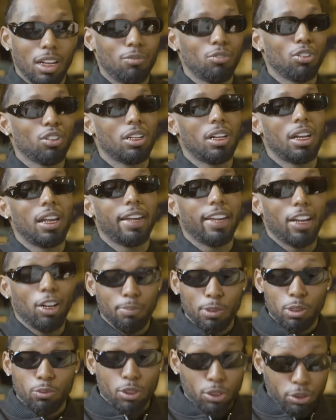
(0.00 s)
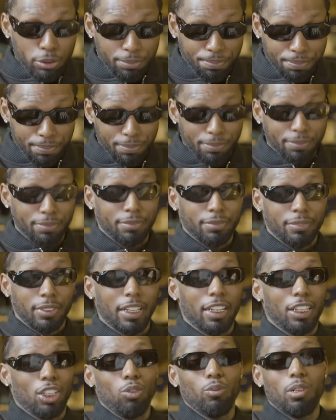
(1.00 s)
I'm not gonna lie, I'll be real.
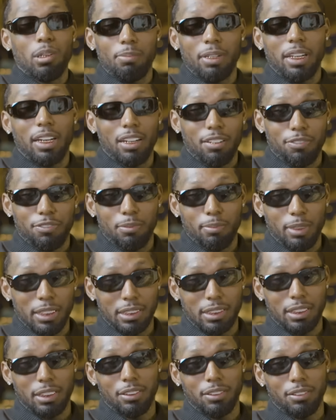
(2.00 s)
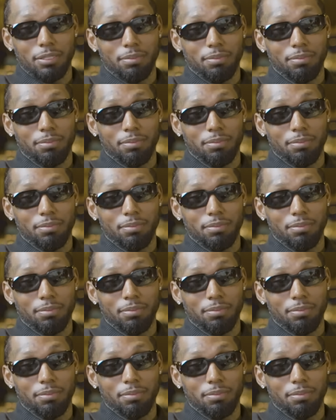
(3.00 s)
Like, you wouldn't be enough for me still.